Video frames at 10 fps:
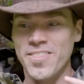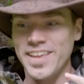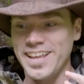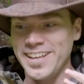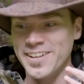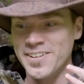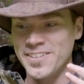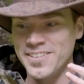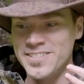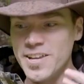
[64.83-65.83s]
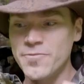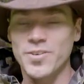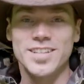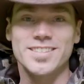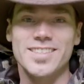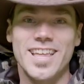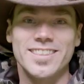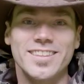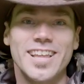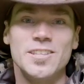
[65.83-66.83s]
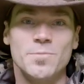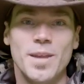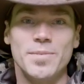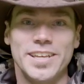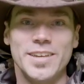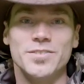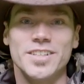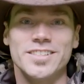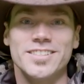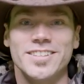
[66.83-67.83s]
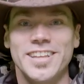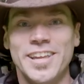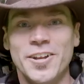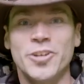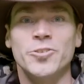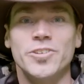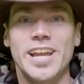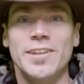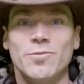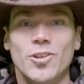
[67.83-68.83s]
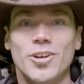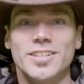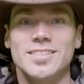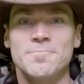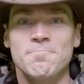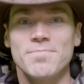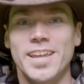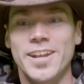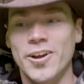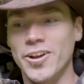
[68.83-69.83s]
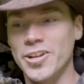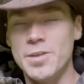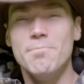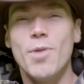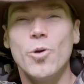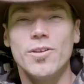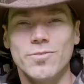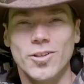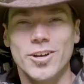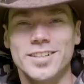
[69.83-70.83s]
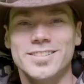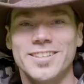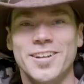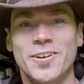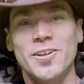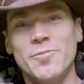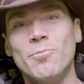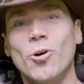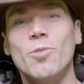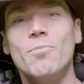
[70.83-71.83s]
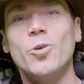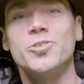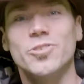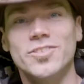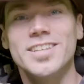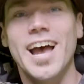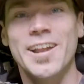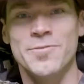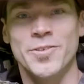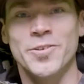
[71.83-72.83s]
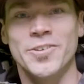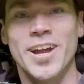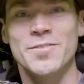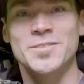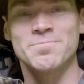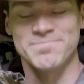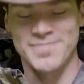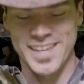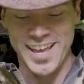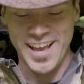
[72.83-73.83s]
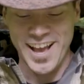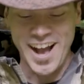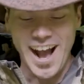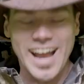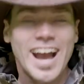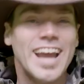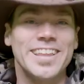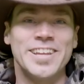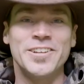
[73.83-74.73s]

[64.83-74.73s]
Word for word: the difference that the Lensbaby gives us in our creative looks, in our emotive looks, in our more emotional tie to photographs. I highly